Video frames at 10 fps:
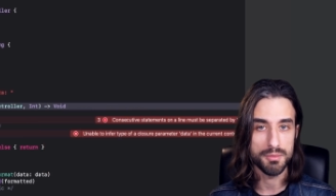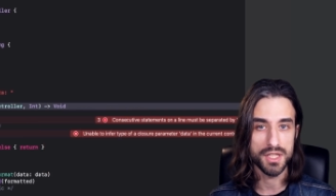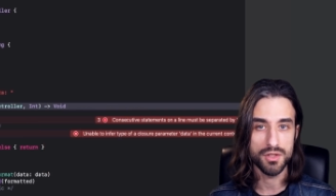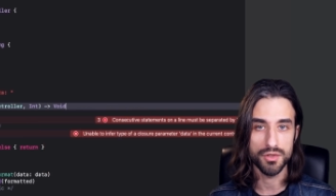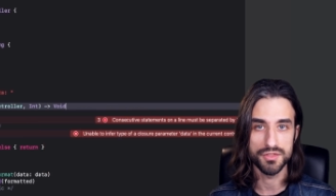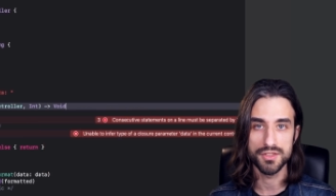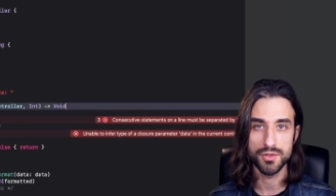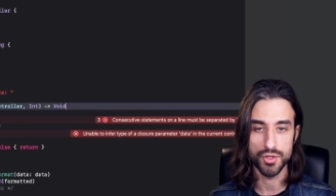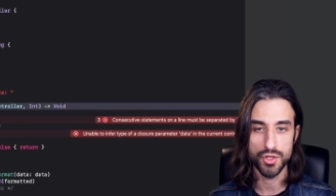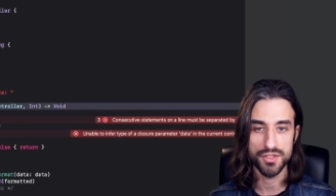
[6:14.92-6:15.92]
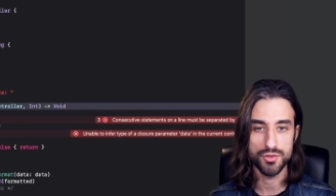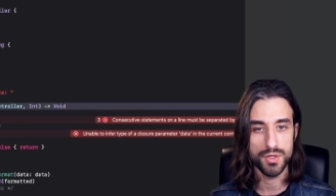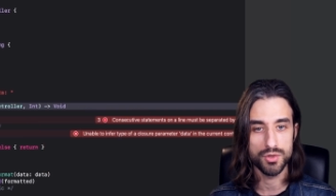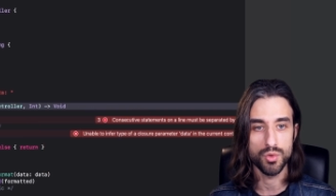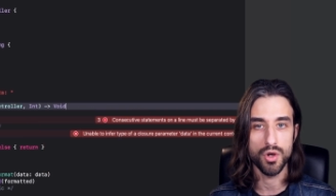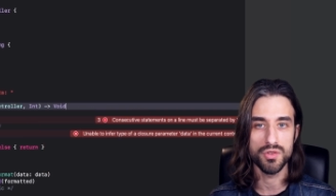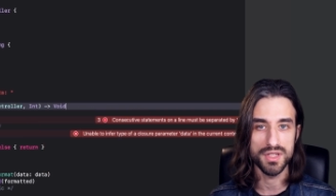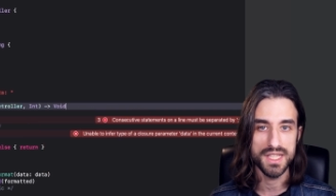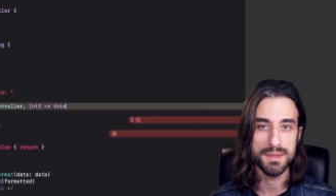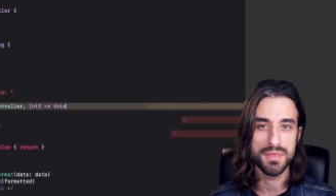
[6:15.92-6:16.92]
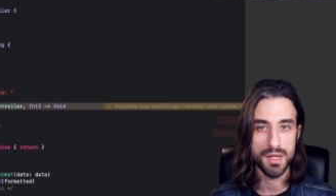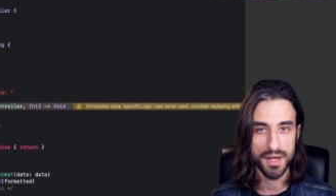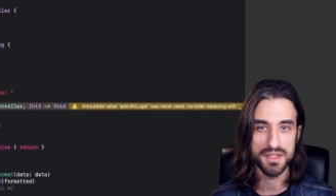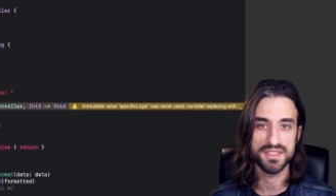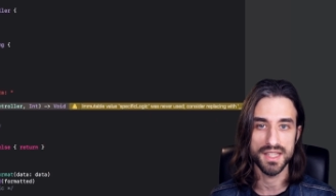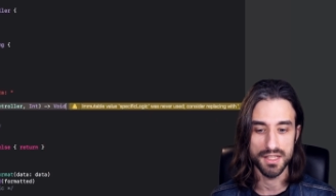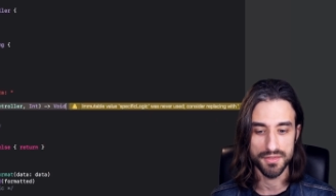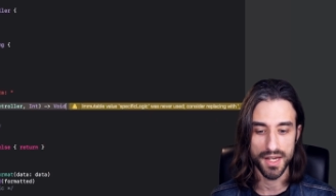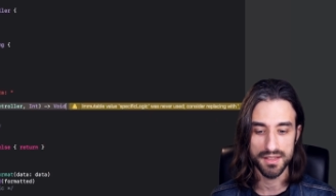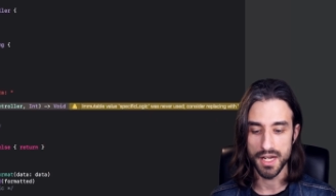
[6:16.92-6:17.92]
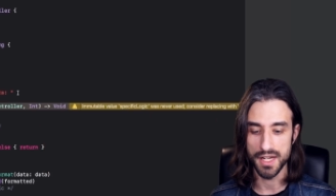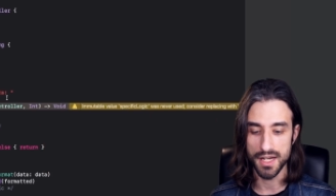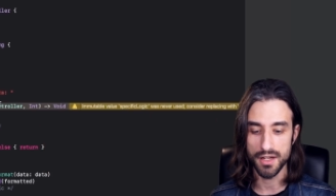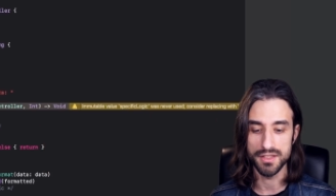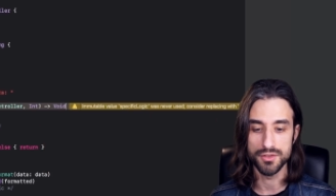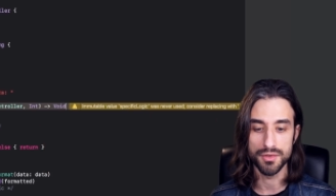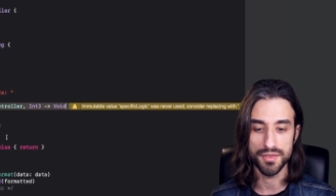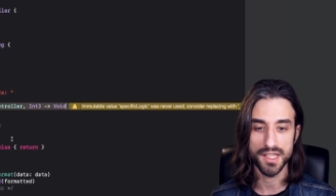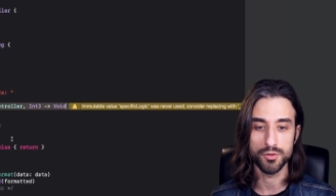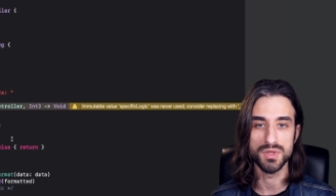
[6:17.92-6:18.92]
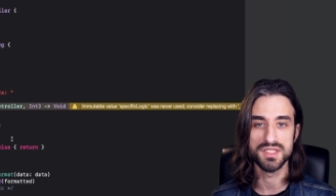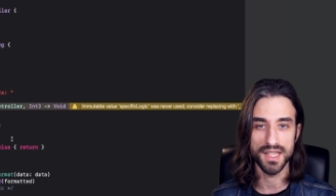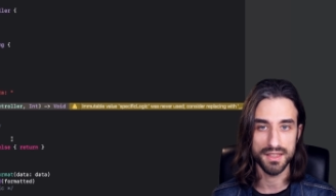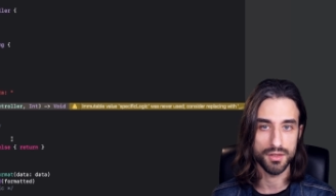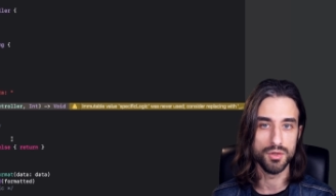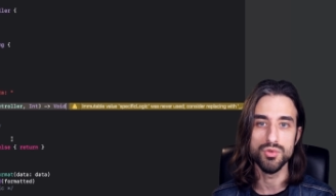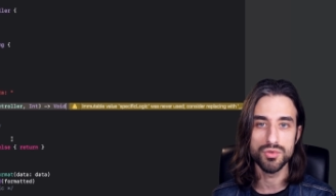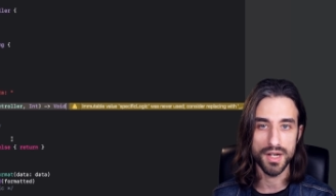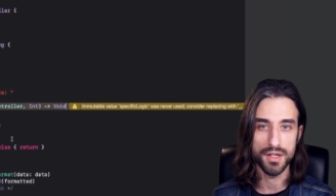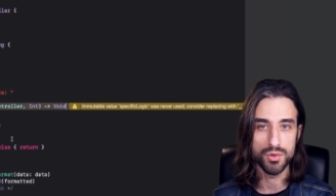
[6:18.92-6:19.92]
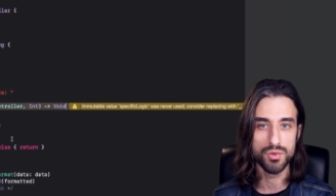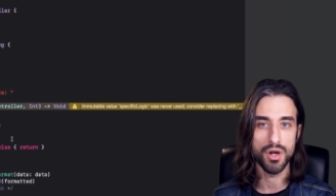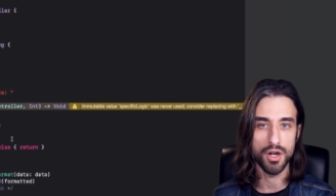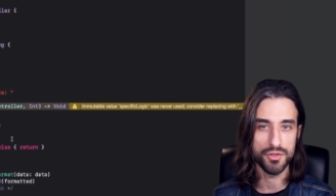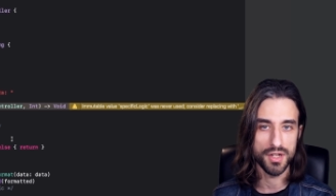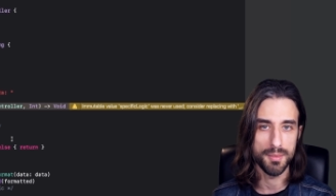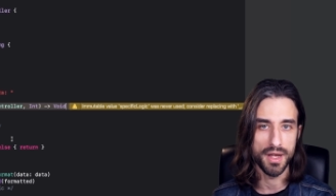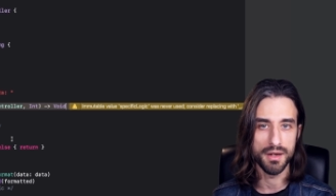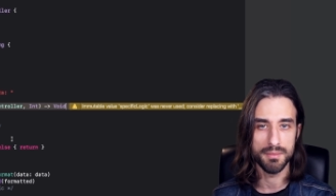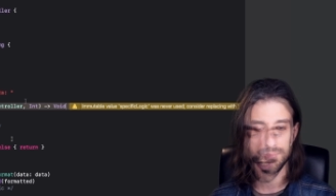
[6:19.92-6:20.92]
because this closure is going to only implement side effects here is the fact that we set a new value on the label